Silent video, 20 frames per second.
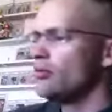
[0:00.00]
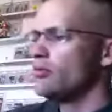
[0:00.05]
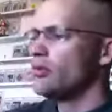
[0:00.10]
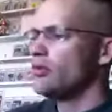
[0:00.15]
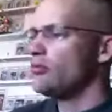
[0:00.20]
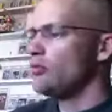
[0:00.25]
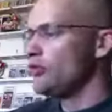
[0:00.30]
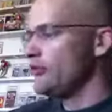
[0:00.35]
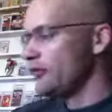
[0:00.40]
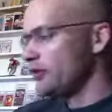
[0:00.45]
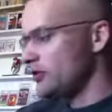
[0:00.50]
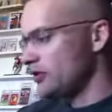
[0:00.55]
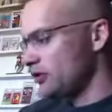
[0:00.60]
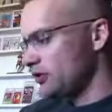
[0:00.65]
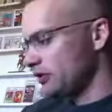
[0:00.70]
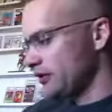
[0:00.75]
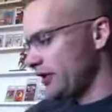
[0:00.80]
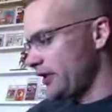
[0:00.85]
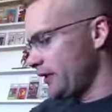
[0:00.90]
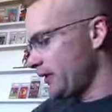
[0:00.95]
But moving
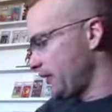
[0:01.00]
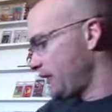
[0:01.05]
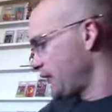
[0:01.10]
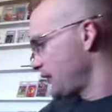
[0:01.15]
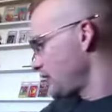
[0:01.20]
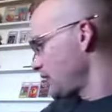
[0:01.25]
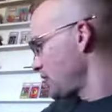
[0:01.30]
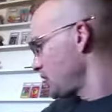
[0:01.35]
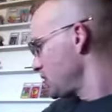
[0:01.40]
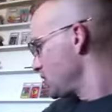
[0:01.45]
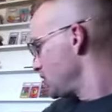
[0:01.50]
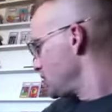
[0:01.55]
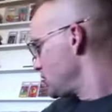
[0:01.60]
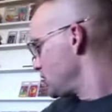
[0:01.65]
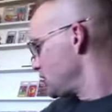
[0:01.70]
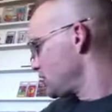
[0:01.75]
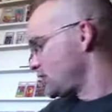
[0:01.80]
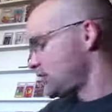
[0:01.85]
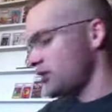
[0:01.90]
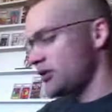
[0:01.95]
along that set,
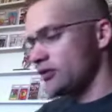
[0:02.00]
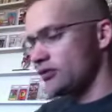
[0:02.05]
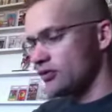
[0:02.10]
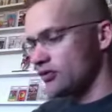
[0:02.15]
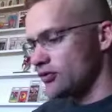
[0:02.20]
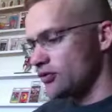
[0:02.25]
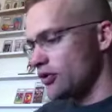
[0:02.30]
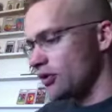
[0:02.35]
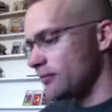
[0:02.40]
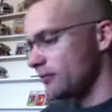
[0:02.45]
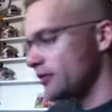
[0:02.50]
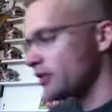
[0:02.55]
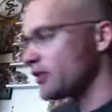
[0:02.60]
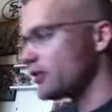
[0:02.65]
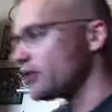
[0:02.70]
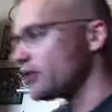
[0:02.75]
and I just dropped a